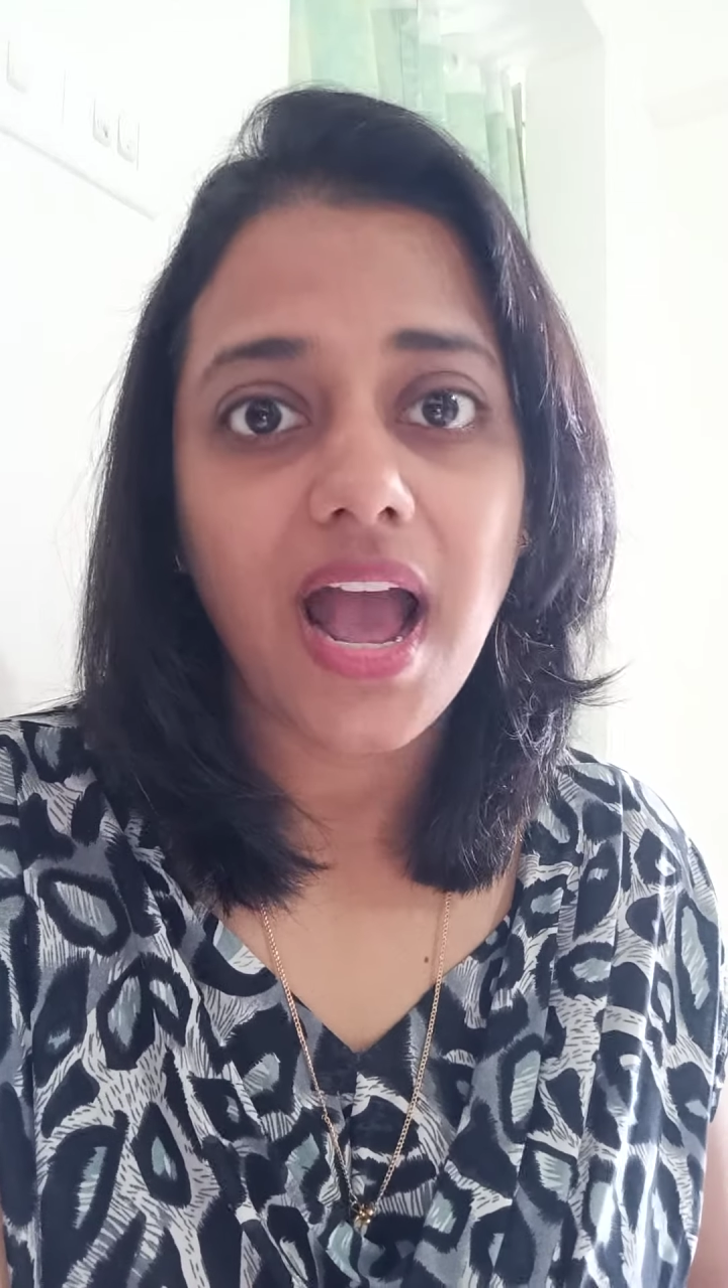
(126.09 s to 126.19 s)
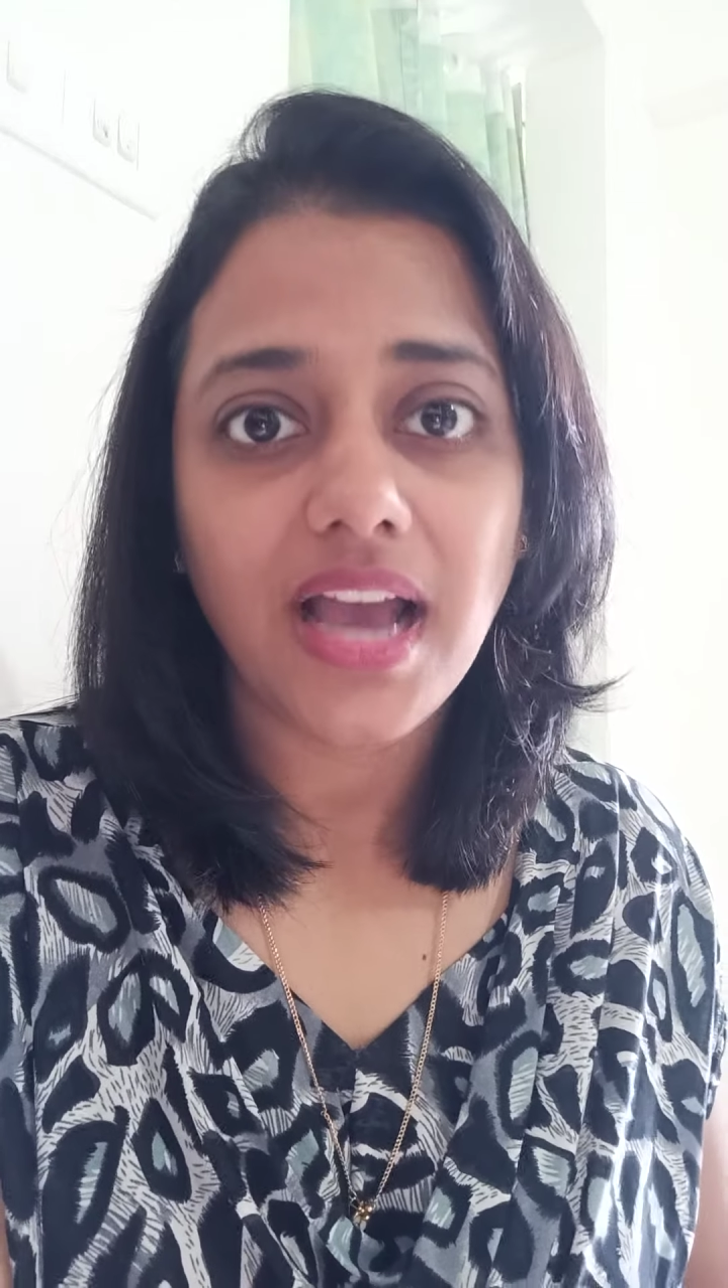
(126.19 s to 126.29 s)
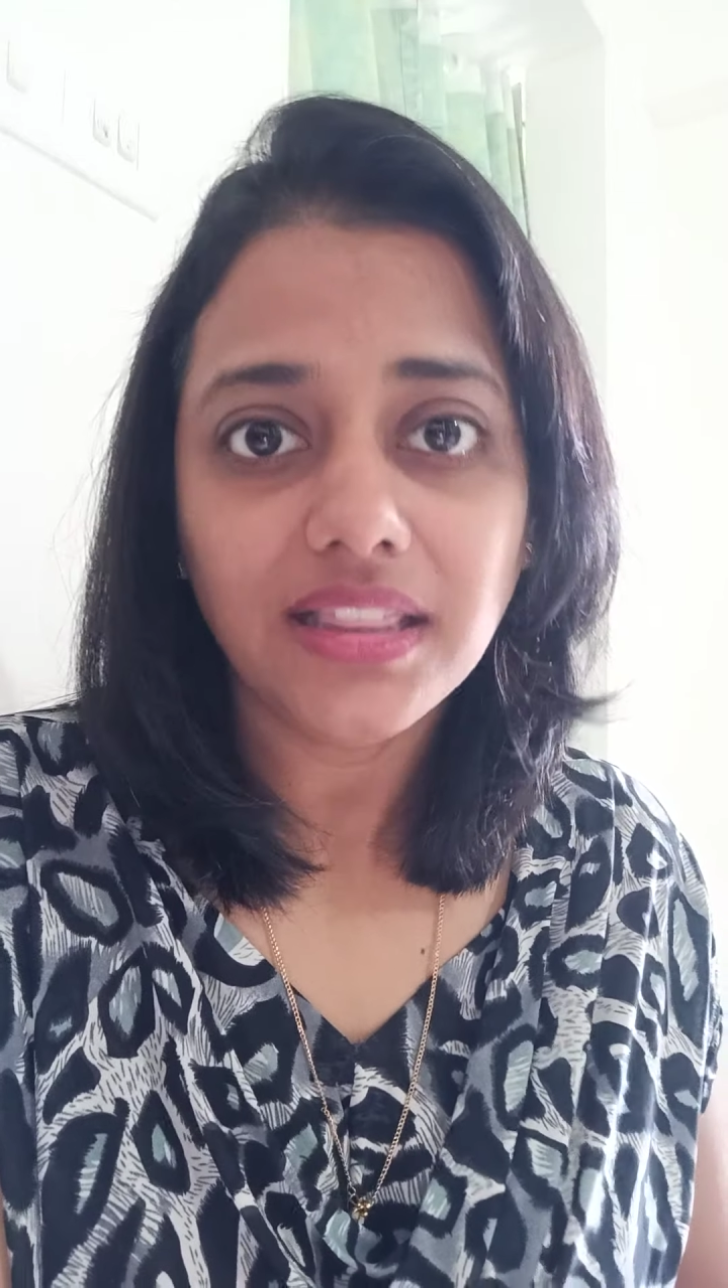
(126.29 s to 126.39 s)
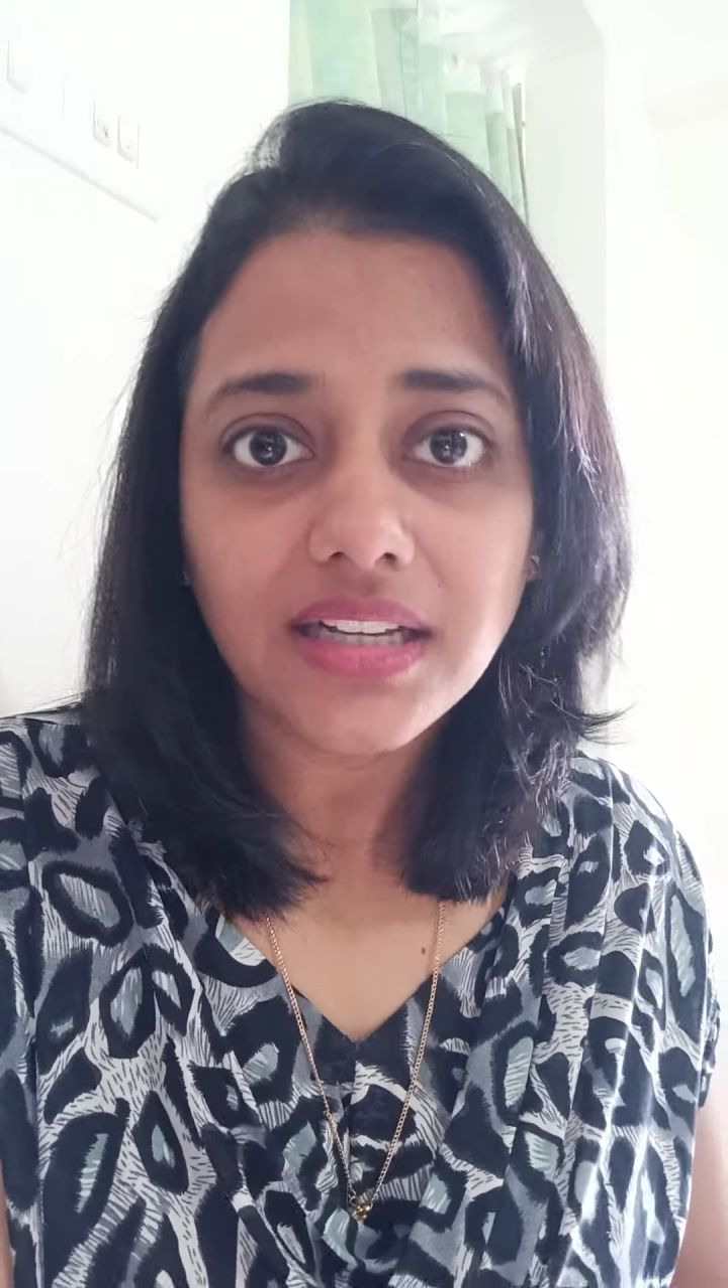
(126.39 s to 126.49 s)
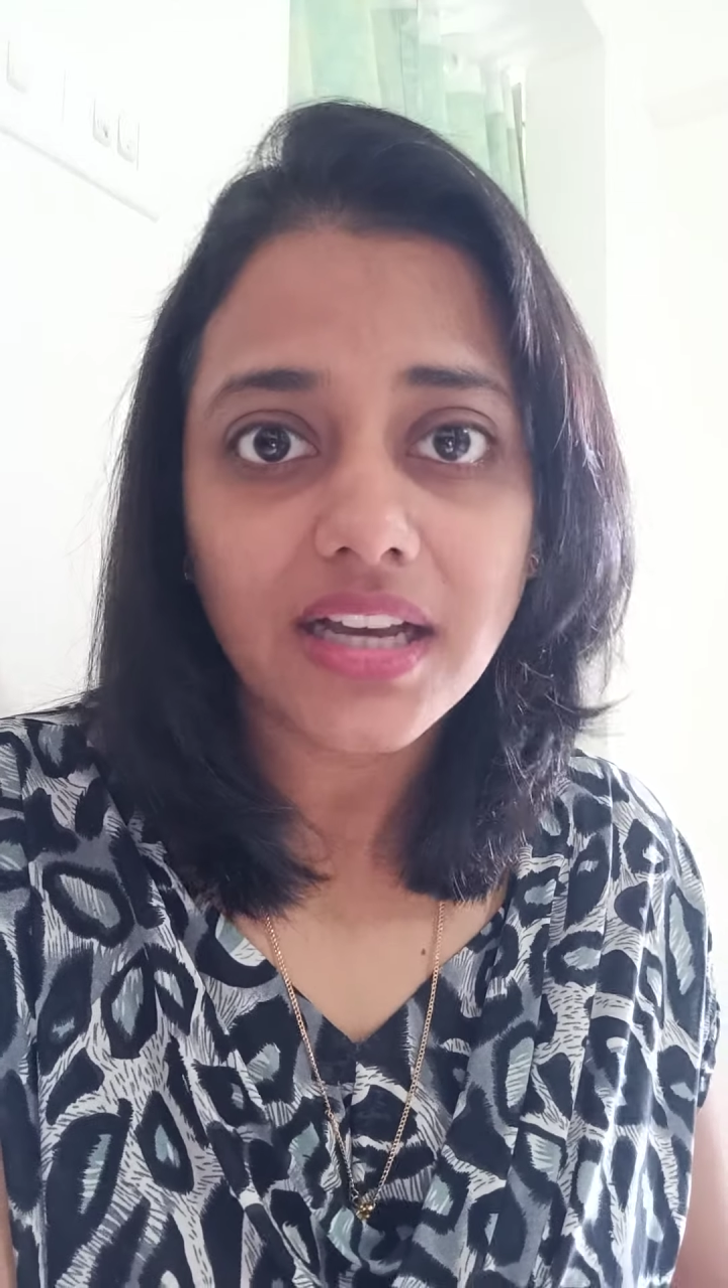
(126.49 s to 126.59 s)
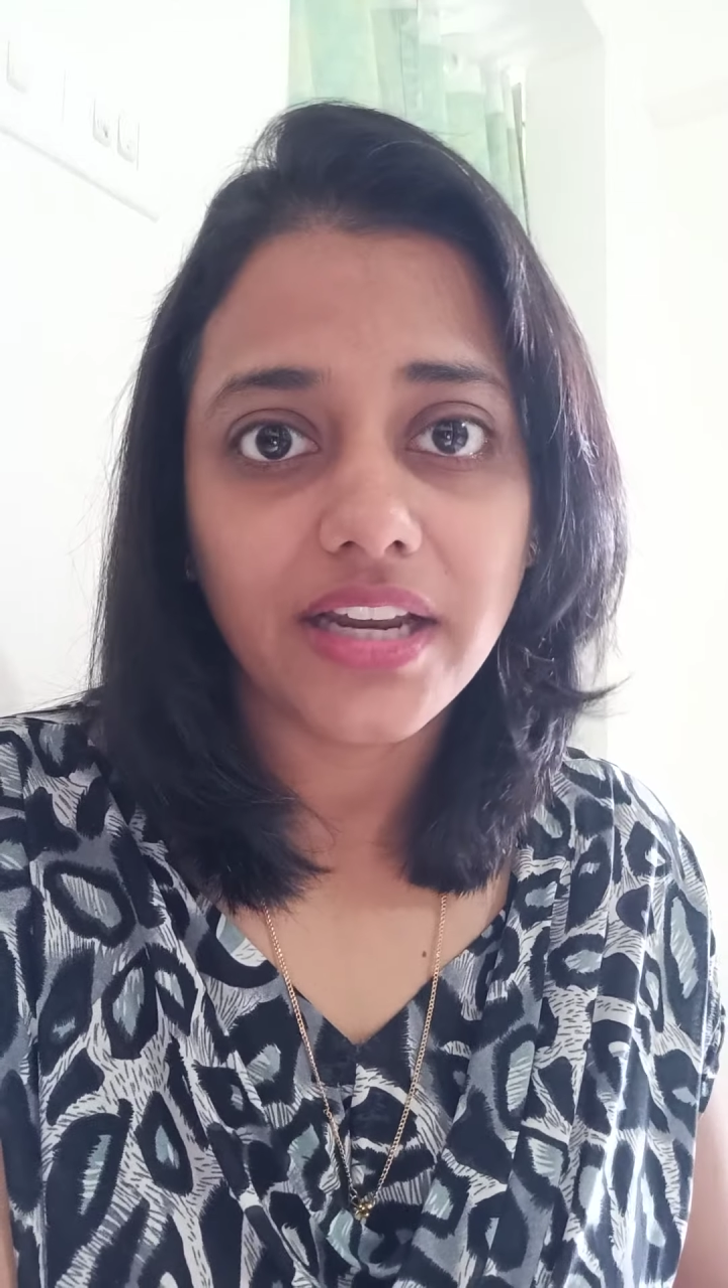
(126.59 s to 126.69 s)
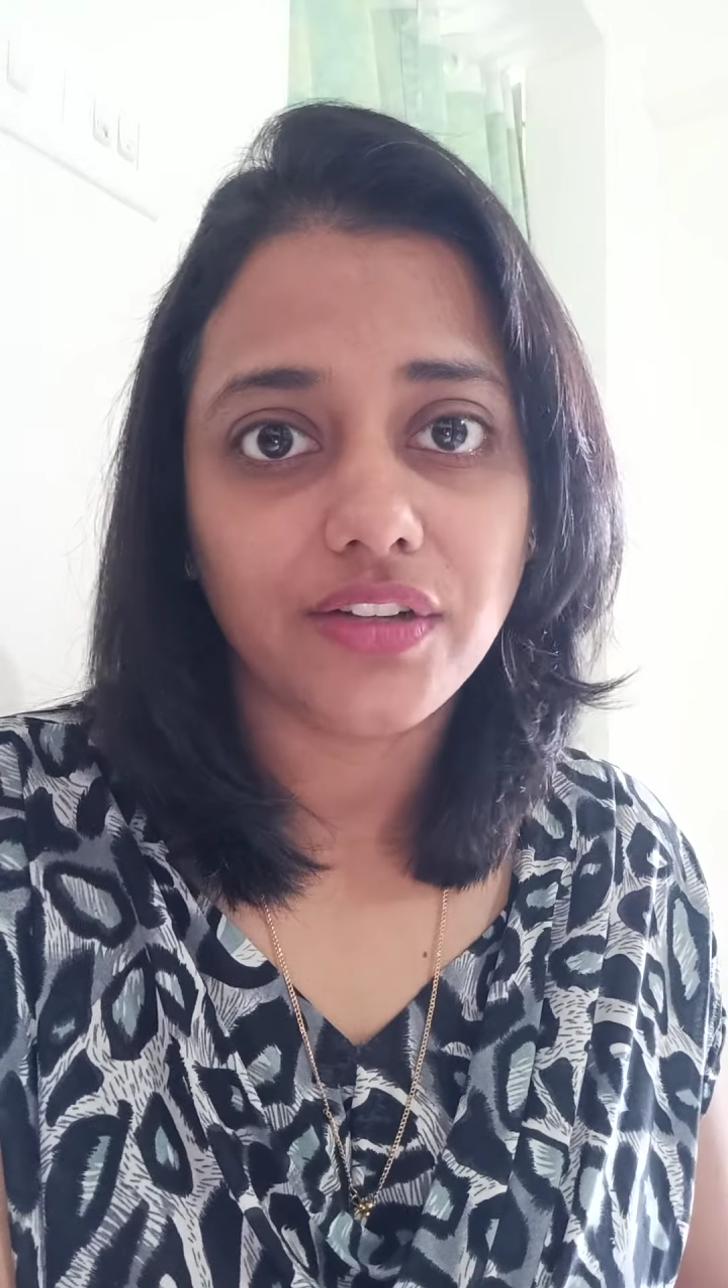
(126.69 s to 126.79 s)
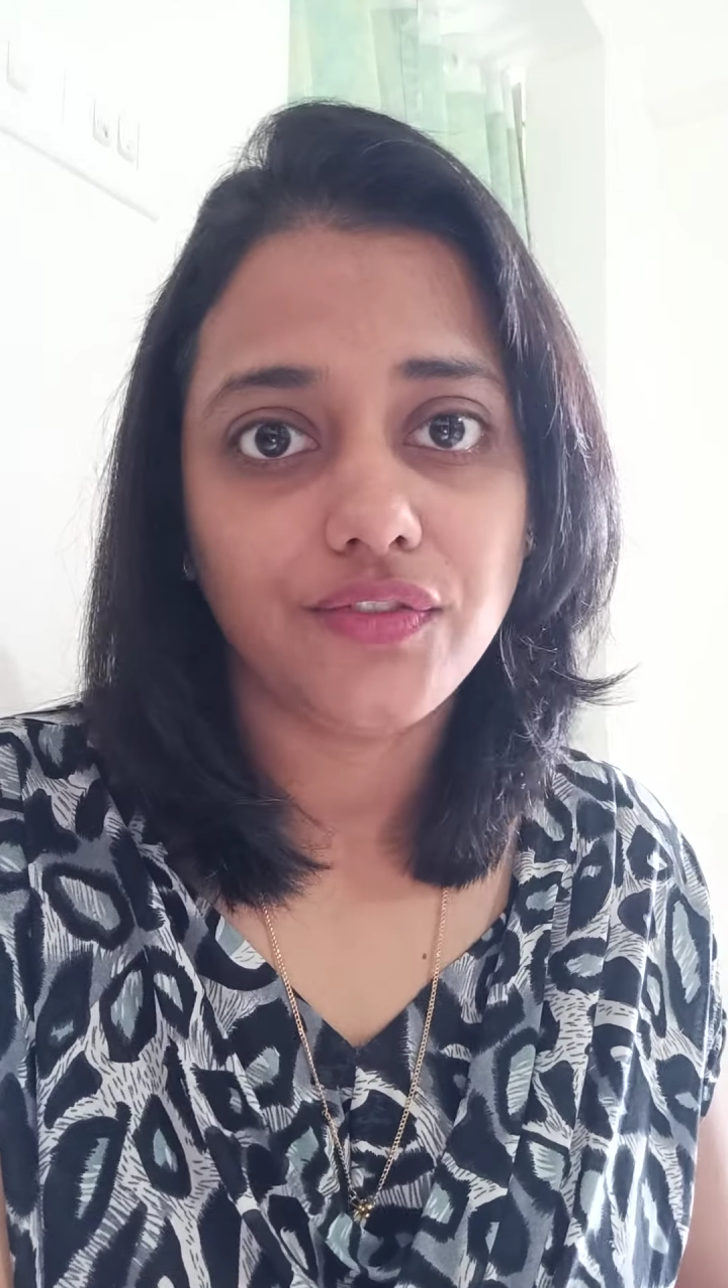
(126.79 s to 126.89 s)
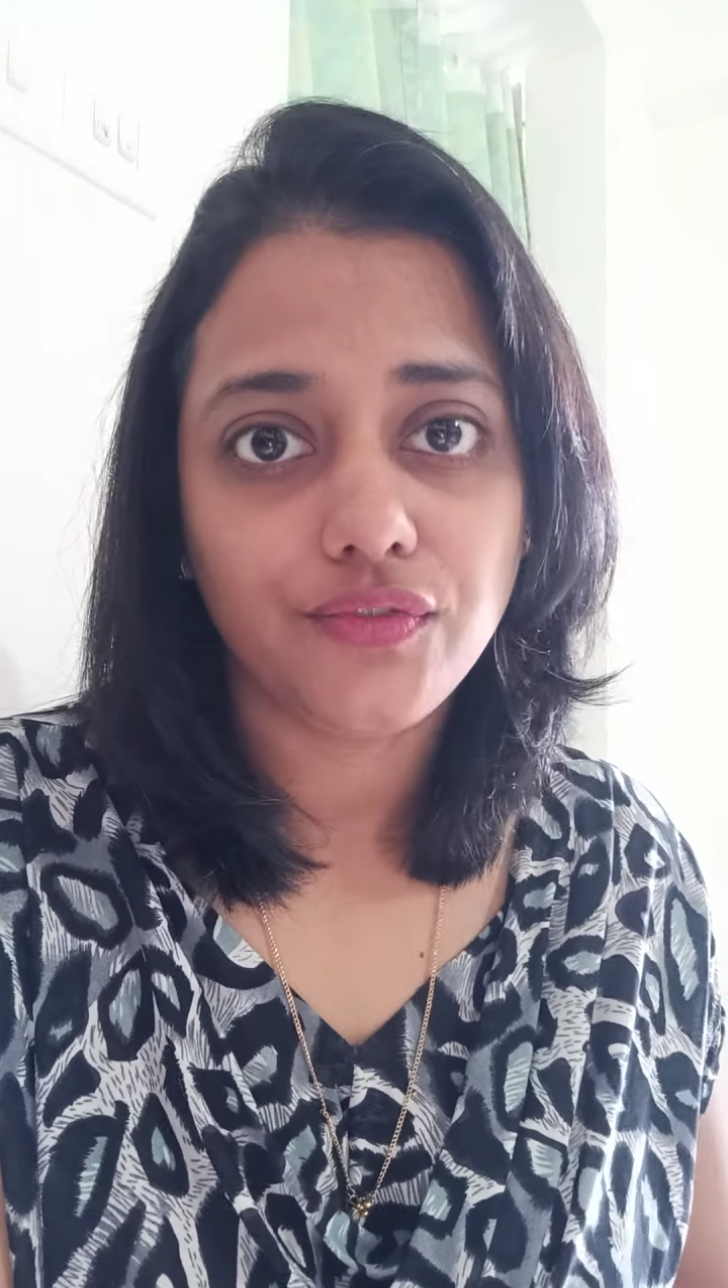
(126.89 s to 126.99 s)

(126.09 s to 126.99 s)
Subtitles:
and the correct